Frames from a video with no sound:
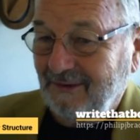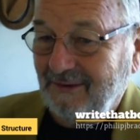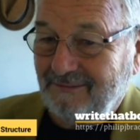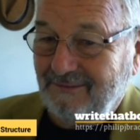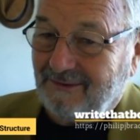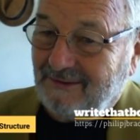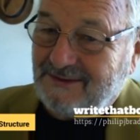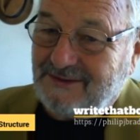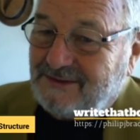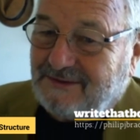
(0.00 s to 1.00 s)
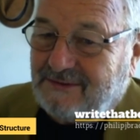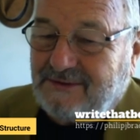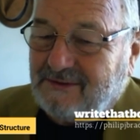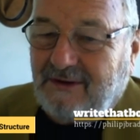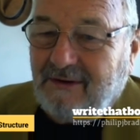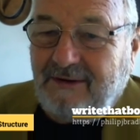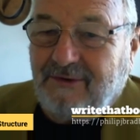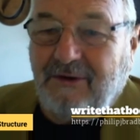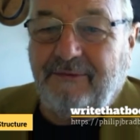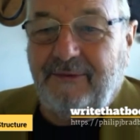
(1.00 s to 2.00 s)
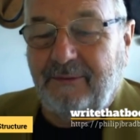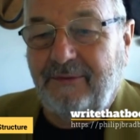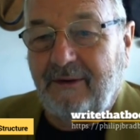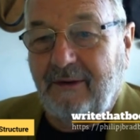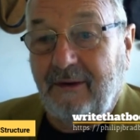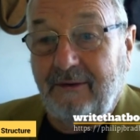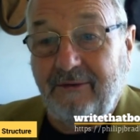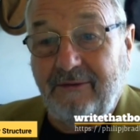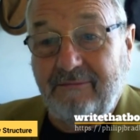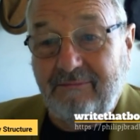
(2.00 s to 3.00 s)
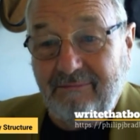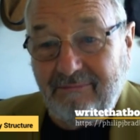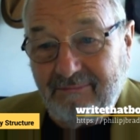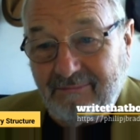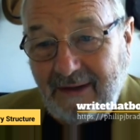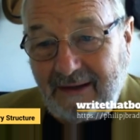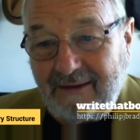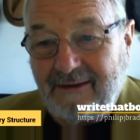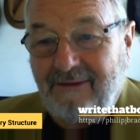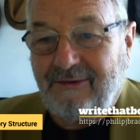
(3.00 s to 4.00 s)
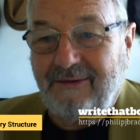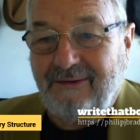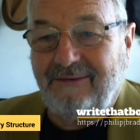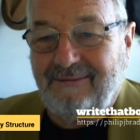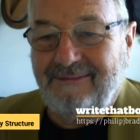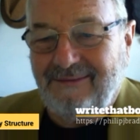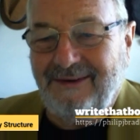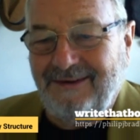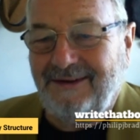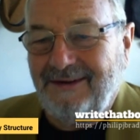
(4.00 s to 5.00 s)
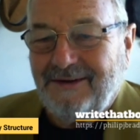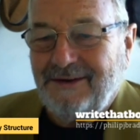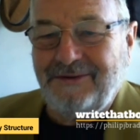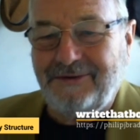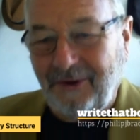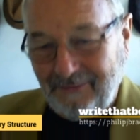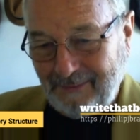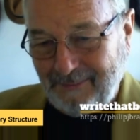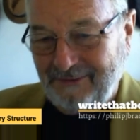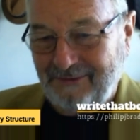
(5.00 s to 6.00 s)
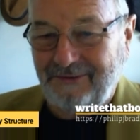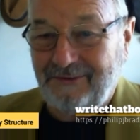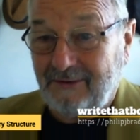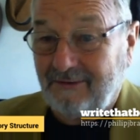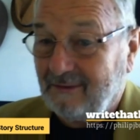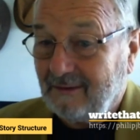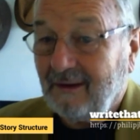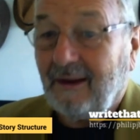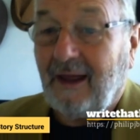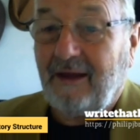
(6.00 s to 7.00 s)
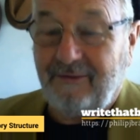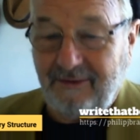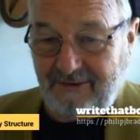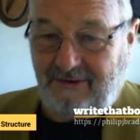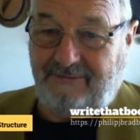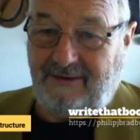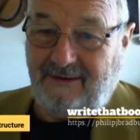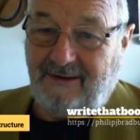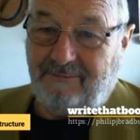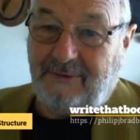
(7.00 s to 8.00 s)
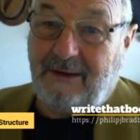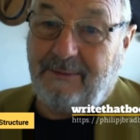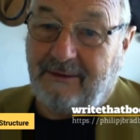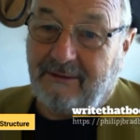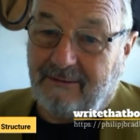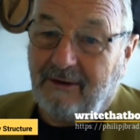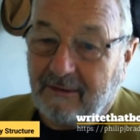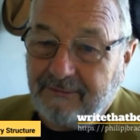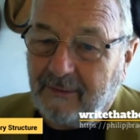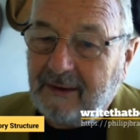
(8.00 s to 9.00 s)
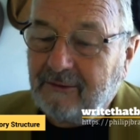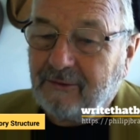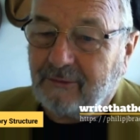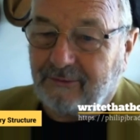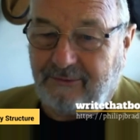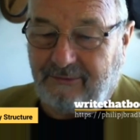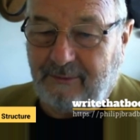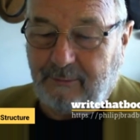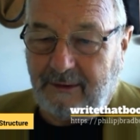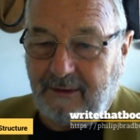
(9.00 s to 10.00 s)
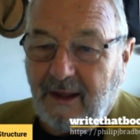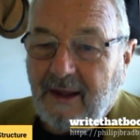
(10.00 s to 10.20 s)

And it's sort of, let's just go and have a coffee with the guy. Just take it easy. Don't, this is not romance. This is just having a coffee. Maybe that, a friend talks to somebody.